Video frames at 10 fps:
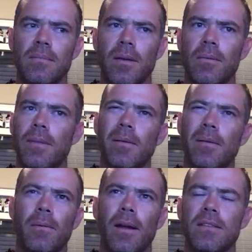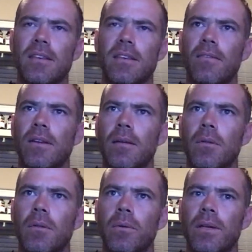maybe around 70
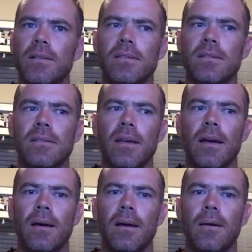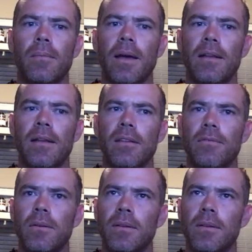employees out in the
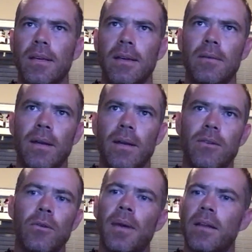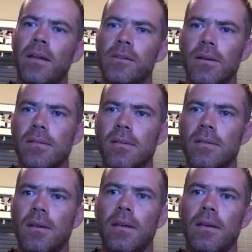field. We had 2 managers.